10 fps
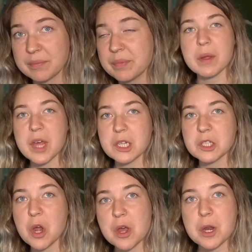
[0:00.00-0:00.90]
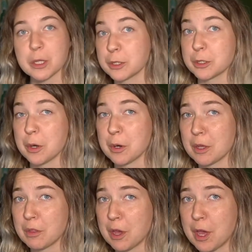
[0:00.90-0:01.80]
But that's not
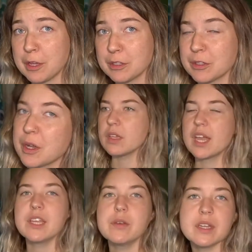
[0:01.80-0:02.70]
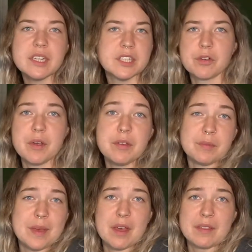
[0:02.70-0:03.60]
necessarily the case, and you can disagree with
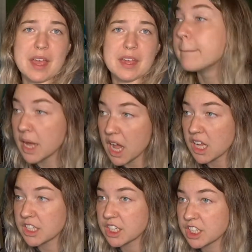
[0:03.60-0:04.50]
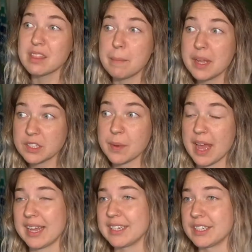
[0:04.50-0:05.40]
me on that, but the best way I can